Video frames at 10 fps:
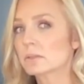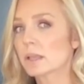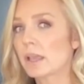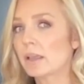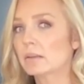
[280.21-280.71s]

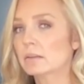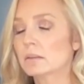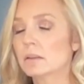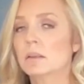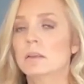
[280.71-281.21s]
Okay.
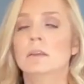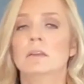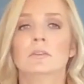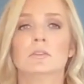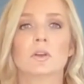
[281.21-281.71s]

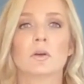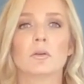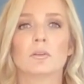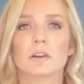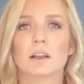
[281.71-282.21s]

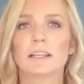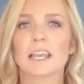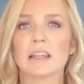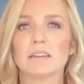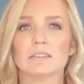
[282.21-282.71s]
So
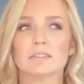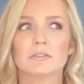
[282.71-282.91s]
again,